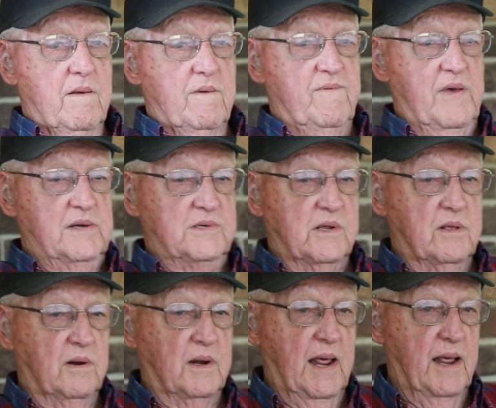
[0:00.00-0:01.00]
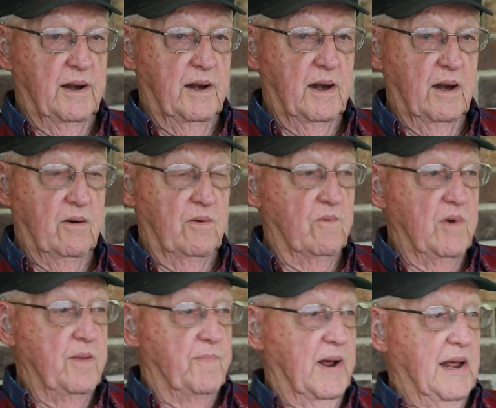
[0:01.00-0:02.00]
physical down there, and
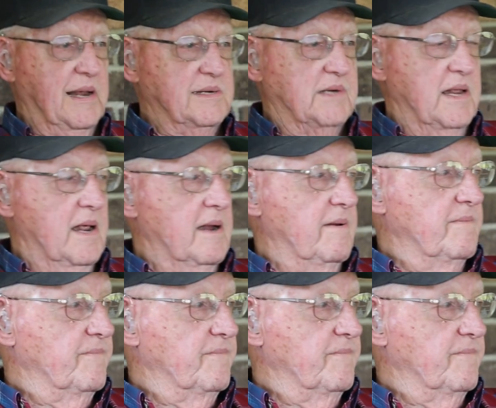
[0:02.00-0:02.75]
we passed it.